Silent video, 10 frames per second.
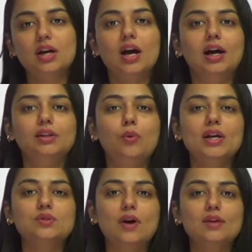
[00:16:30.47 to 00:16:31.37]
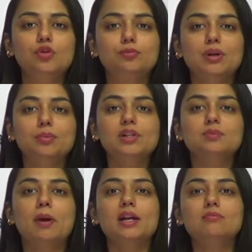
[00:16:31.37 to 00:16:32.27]
Otherwise, why would people
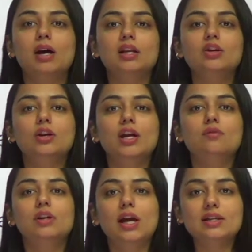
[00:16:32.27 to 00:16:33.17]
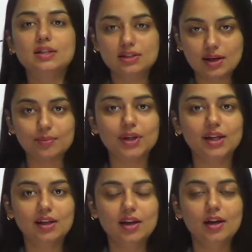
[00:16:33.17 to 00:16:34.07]
spend money on advertising
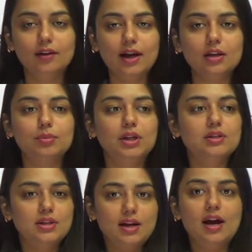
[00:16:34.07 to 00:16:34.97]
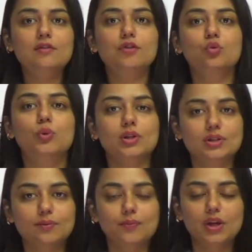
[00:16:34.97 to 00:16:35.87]
something, right? Because there are viewers.
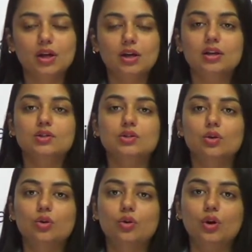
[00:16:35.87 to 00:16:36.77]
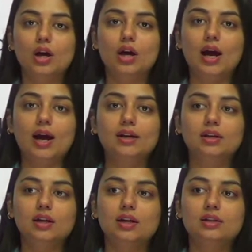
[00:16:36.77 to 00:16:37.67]
So, and
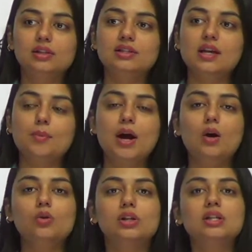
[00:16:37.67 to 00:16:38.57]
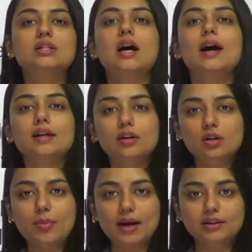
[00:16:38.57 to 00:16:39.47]
it is somehow desired
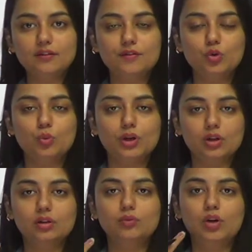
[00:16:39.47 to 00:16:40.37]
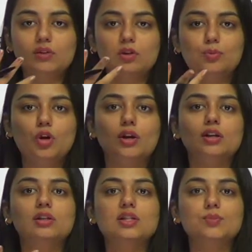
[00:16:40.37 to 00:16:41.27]
by the viewer. Whatever
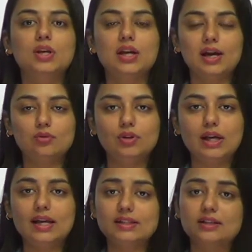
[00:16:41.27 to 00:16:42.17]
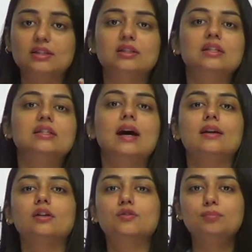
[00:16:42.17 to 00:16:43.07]
product is being advertised, it's
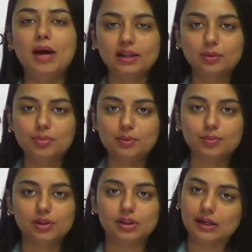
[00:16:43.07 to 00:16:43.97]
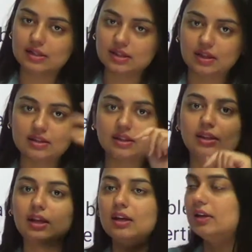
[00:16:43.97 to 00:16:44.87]
desired by the people. That is the reason
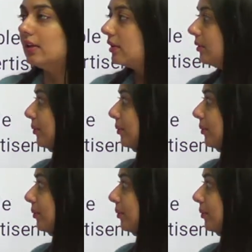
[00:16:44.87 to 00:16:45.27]
they read it.